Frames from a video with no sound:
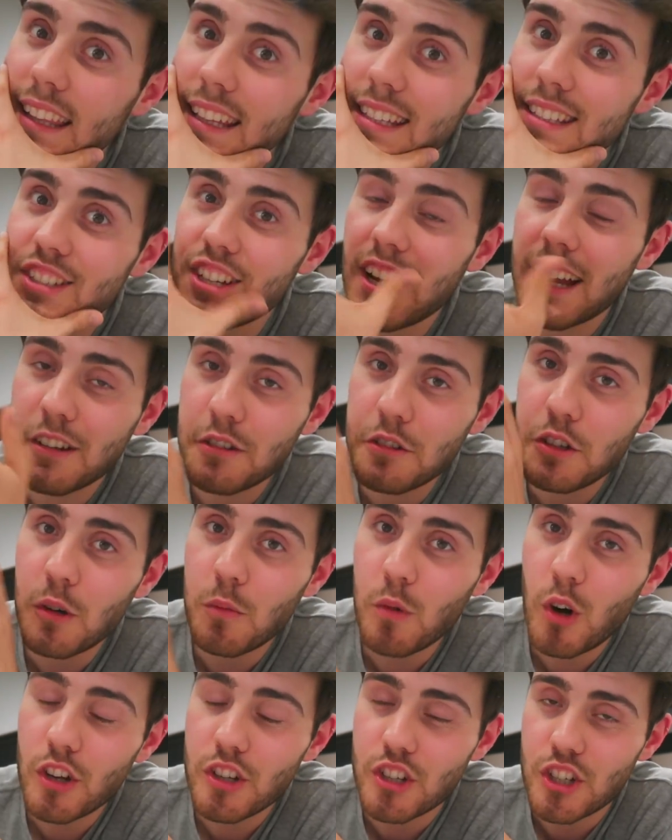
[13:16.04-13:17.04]
this channel you're
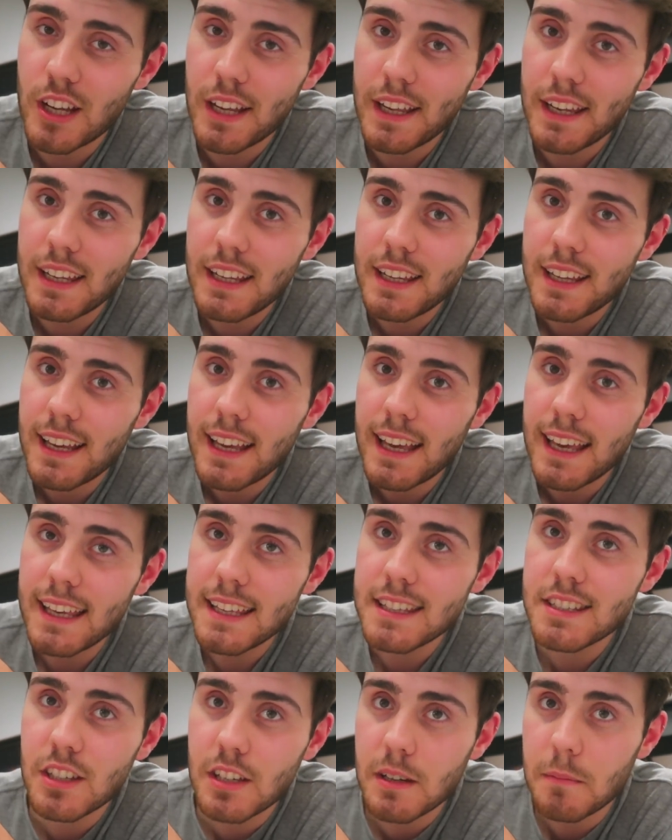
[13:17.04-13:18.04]
watching
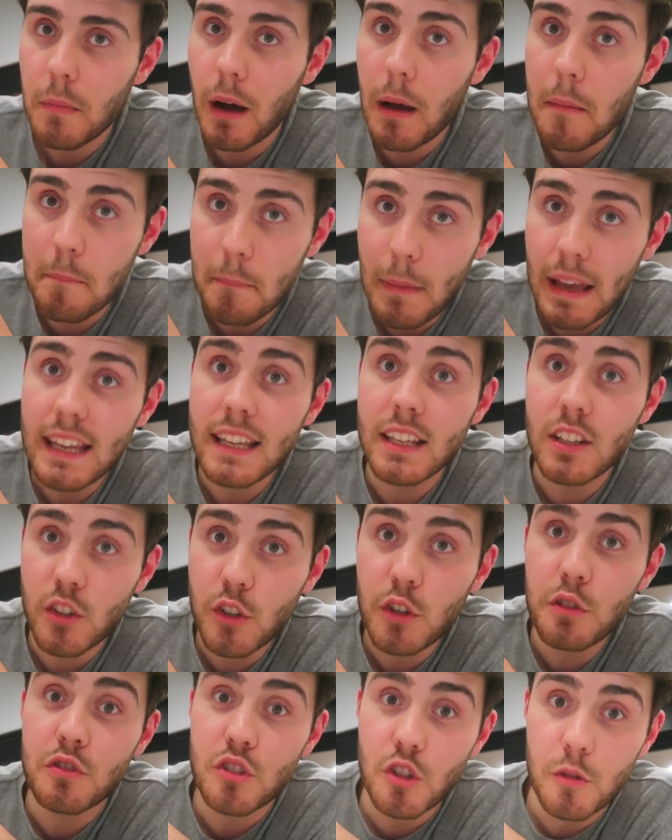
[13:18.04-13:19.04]
isn't my main
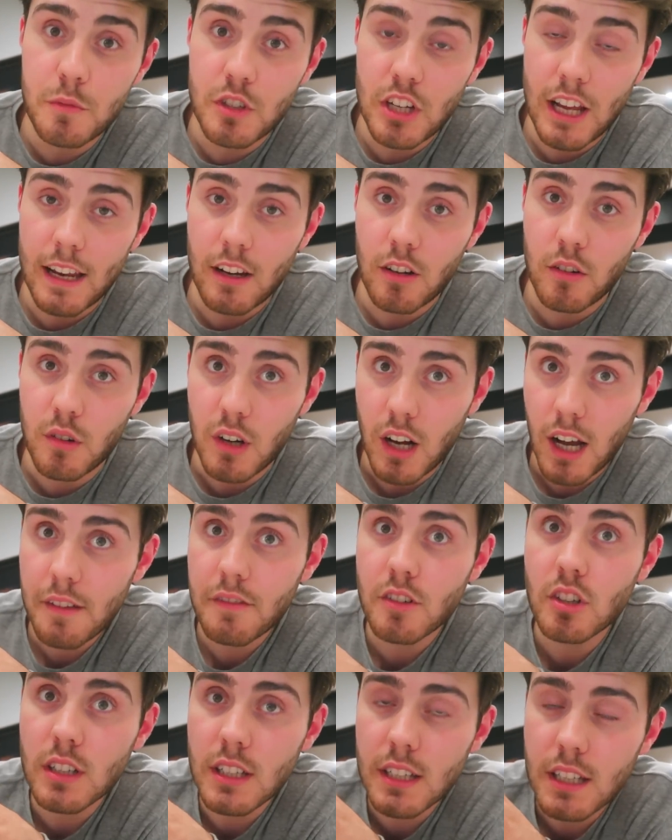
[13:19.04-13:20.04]
YouTube channel.
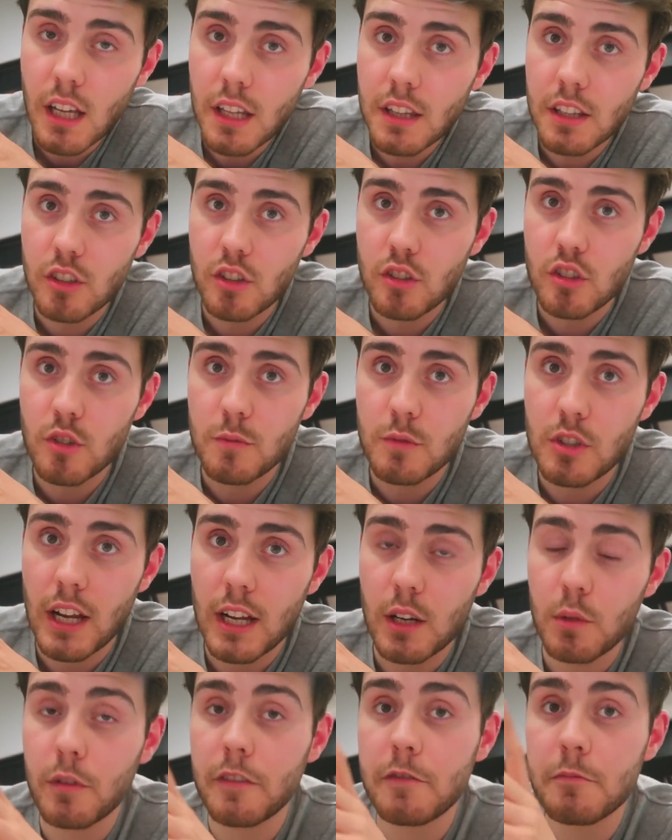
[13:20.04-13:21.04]
I've got another YouTube
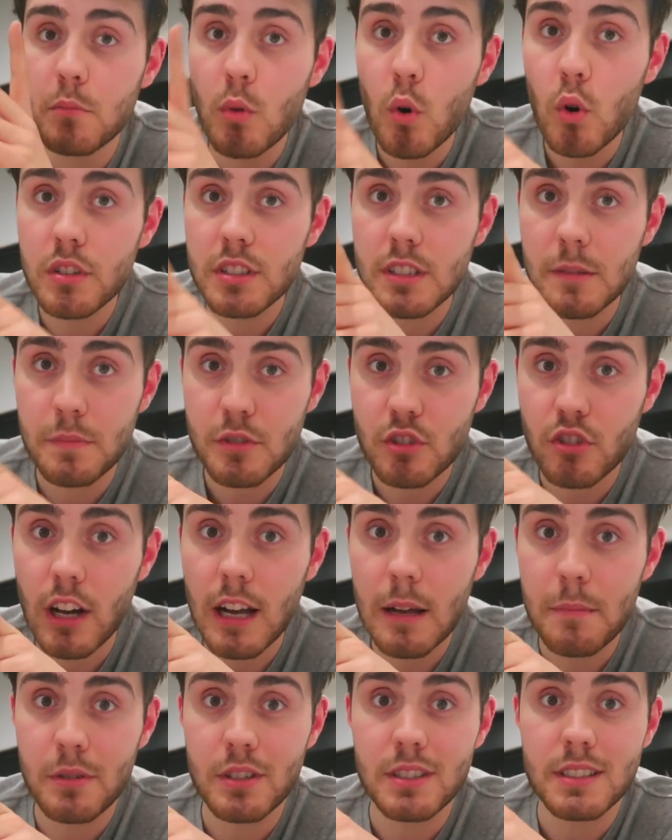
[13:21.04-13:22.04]
channel with more
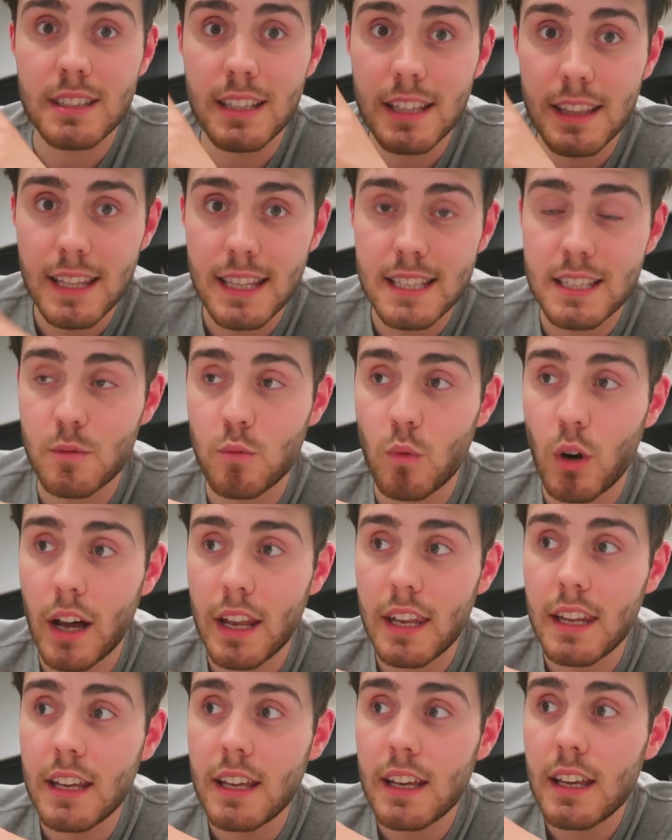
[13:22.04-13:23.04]
subscribers than this
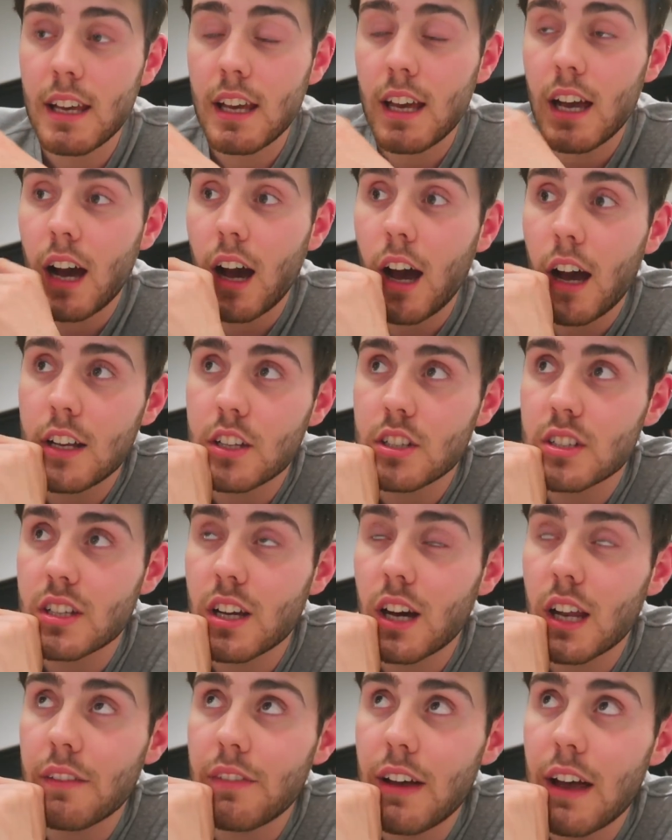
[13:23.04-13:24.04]
one. I just
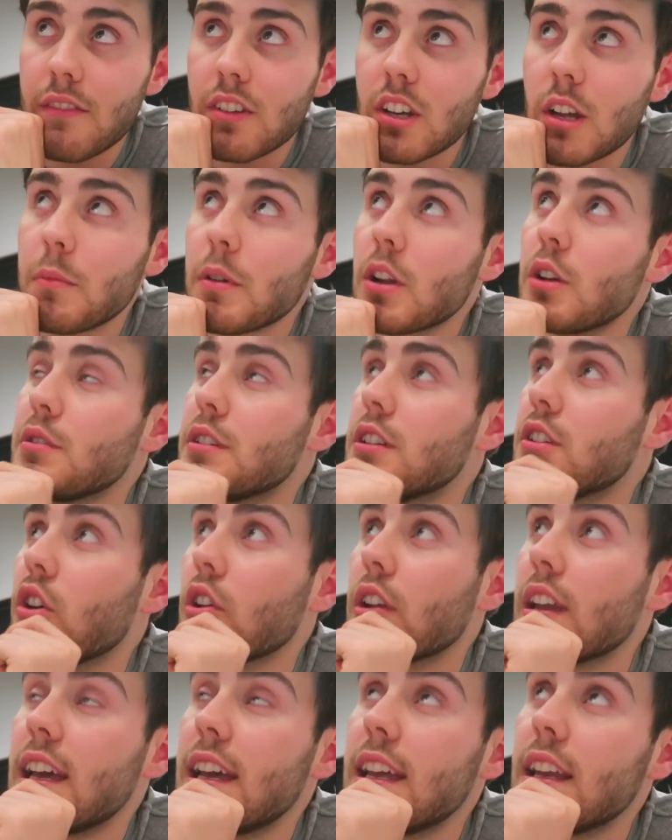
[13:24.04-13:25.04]
kind of haven't uploaded
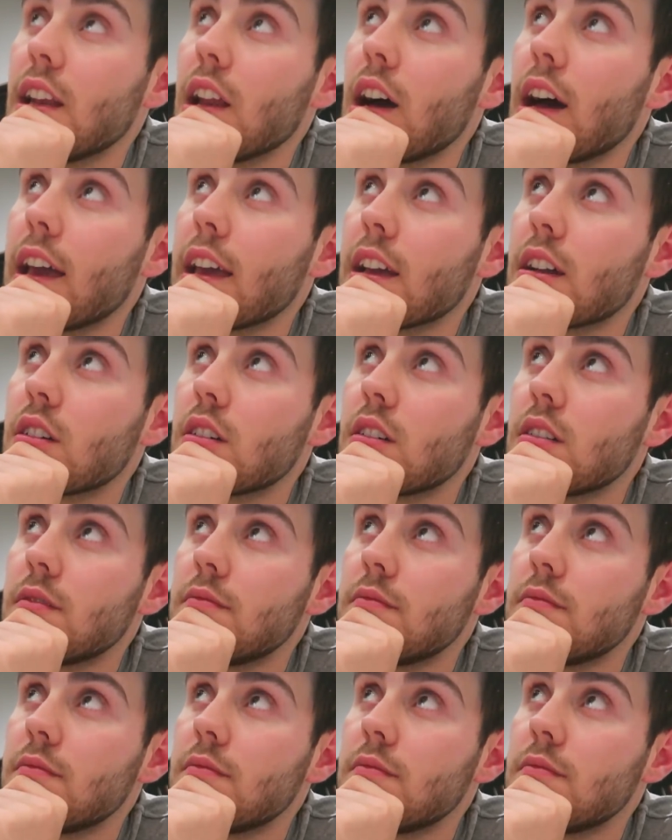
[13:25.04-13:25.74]
on it in like